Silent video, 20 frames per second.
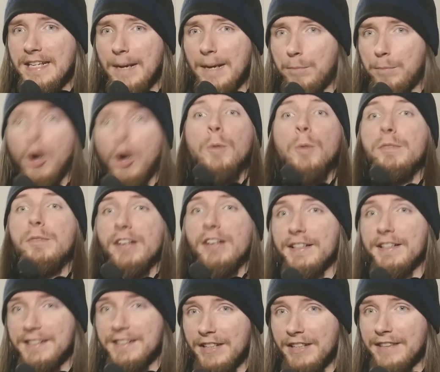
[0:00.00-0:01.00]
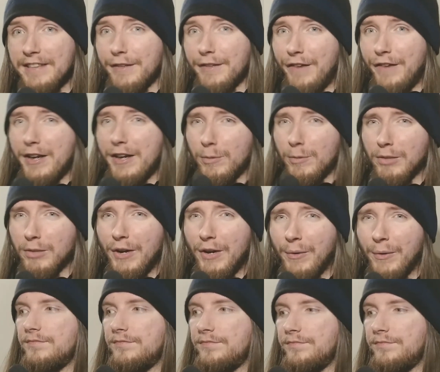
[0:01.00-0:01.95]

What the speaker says: appropriate to get the final blow.